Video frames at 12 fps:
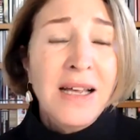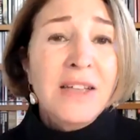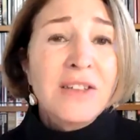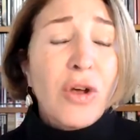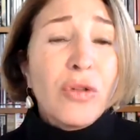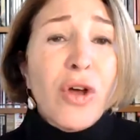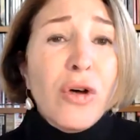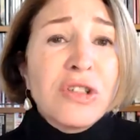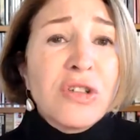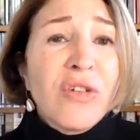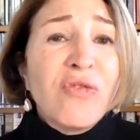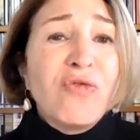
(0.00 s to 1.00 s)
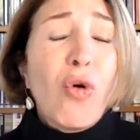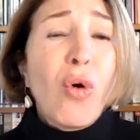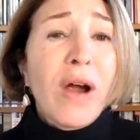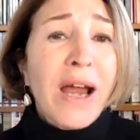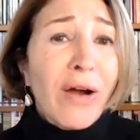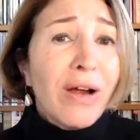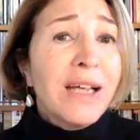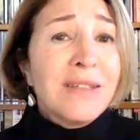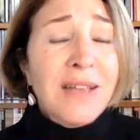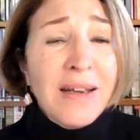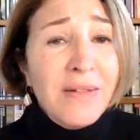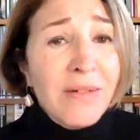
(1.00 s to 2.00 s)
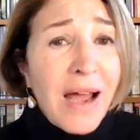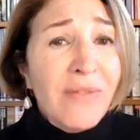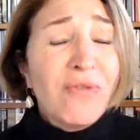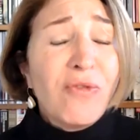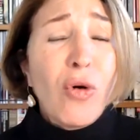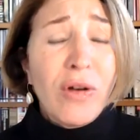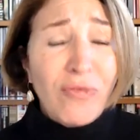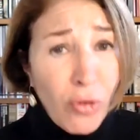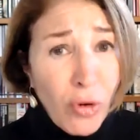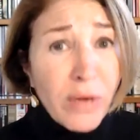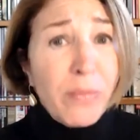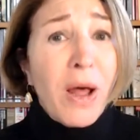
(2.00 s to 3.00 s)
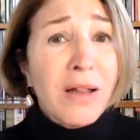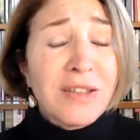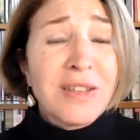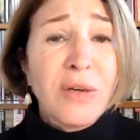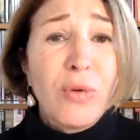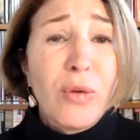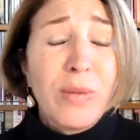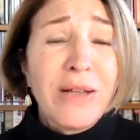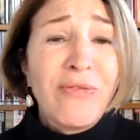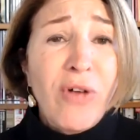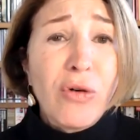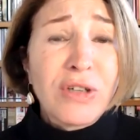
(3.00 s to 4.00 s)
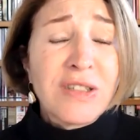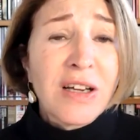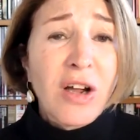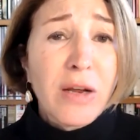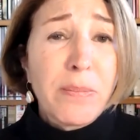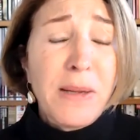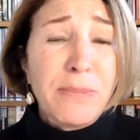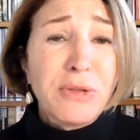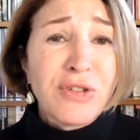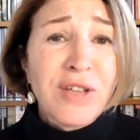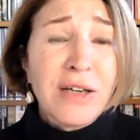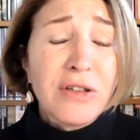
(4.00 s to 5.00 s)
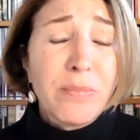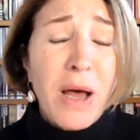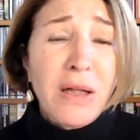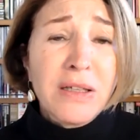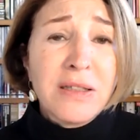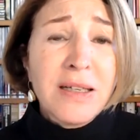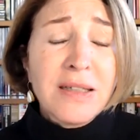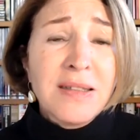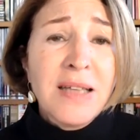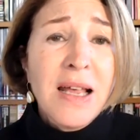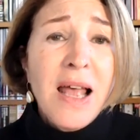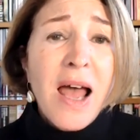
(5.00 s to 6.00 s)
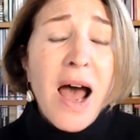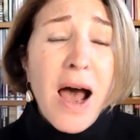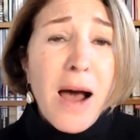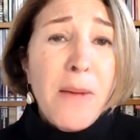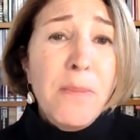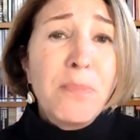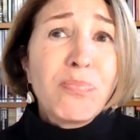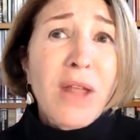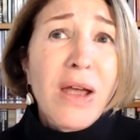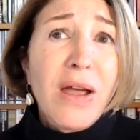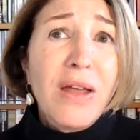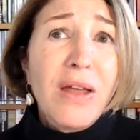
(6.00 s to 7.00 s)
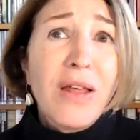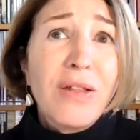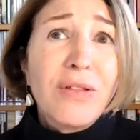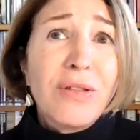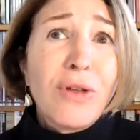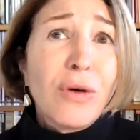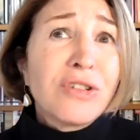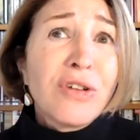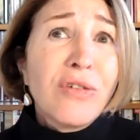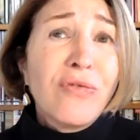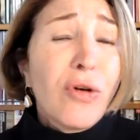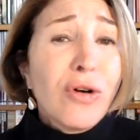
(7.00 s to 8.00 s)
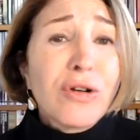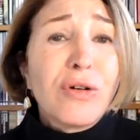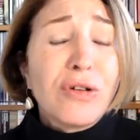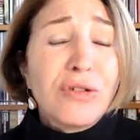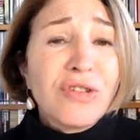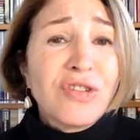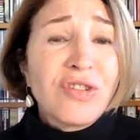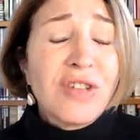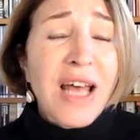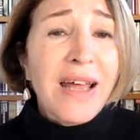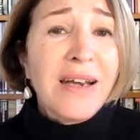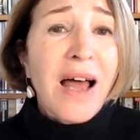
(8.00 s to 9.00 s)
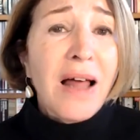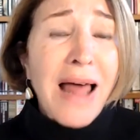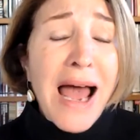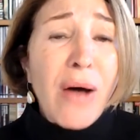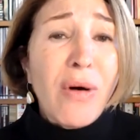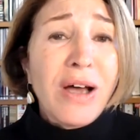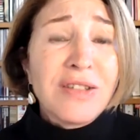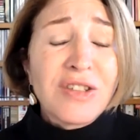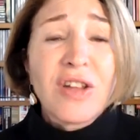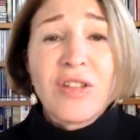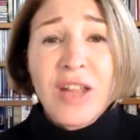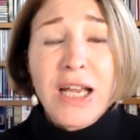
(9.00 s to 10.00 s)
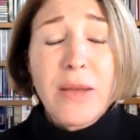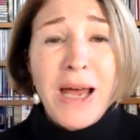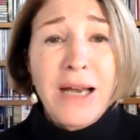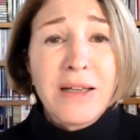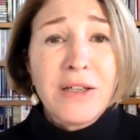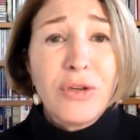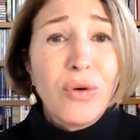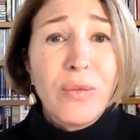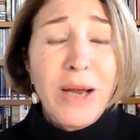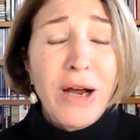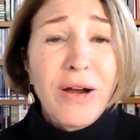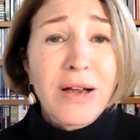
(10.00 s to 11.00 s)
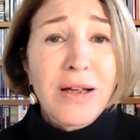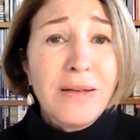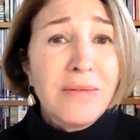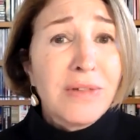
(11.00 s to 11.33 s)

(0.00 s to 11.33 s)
So those are 4 areas. And foreign policy will be focusing on a people-centered politics. Those are verticals that allow us to think about a new America.